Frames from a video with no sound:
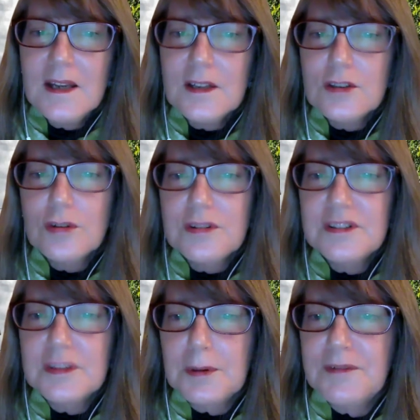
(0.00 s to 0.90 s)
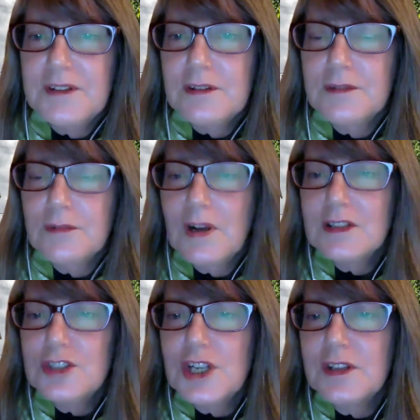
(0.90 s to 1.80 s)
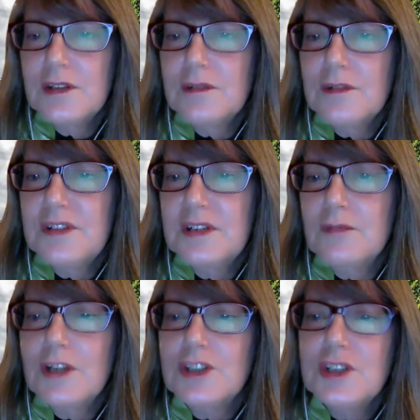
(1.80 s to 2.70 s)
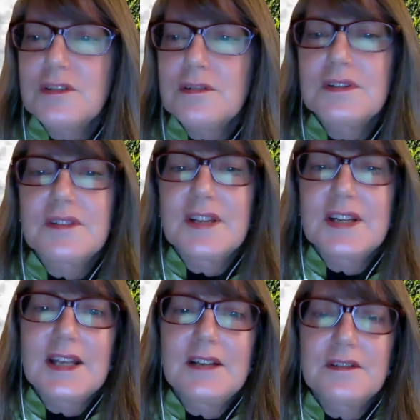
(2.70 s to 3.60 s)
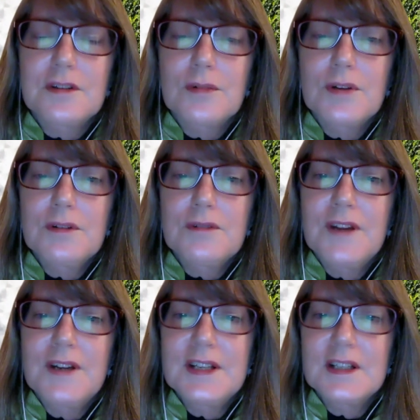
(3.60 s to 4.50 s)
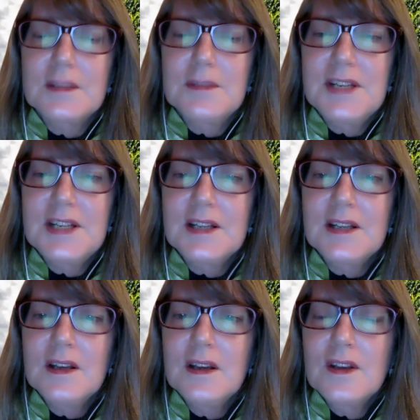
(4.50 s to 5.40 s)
And Dr. Dorsey is a professor of neurology at the University of Rochester. He's dedicated his career to finding and eliminating